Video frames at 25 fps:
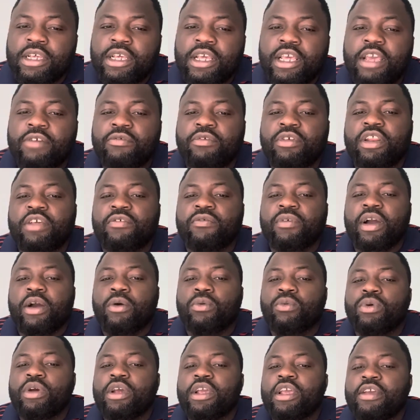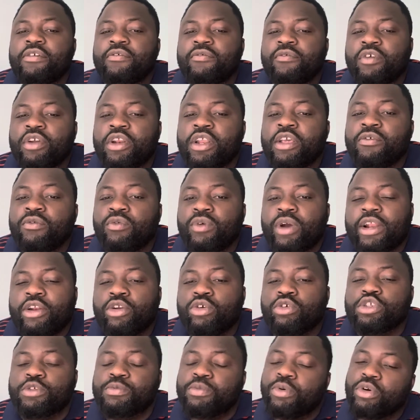Even if we had
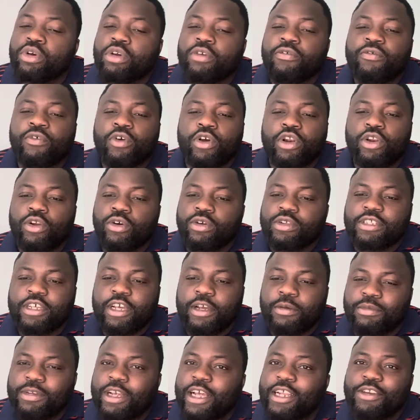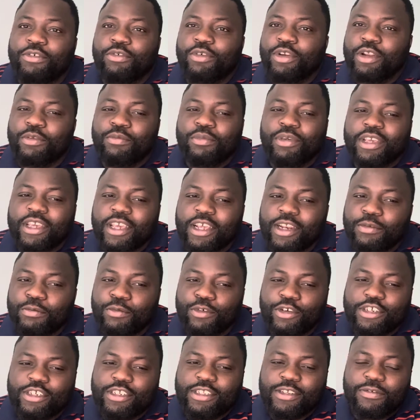not spoken for a long time, that didn't really make any
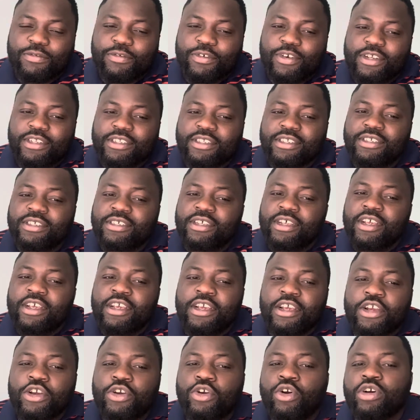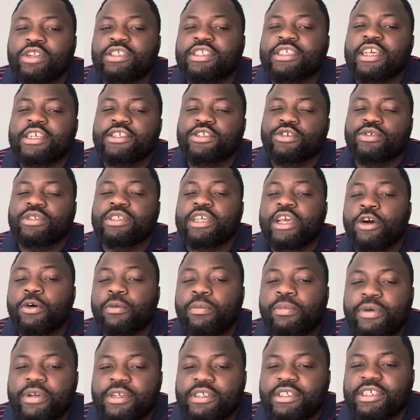much difference. God sends us
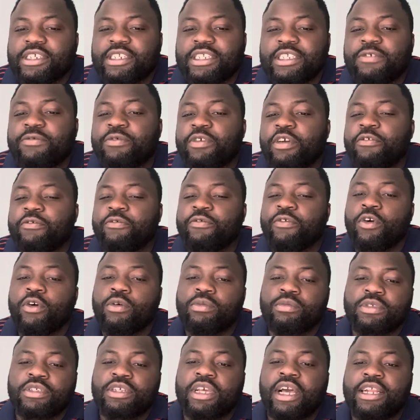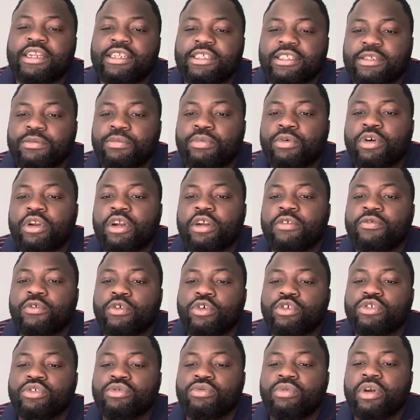helpers in different forms, and it's important
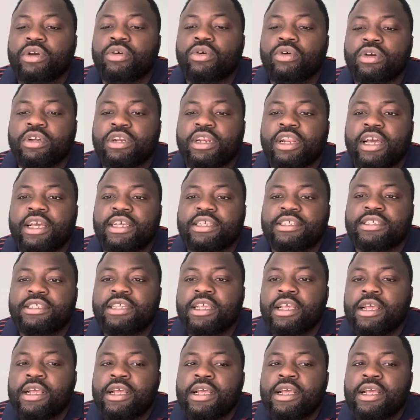for us to recognize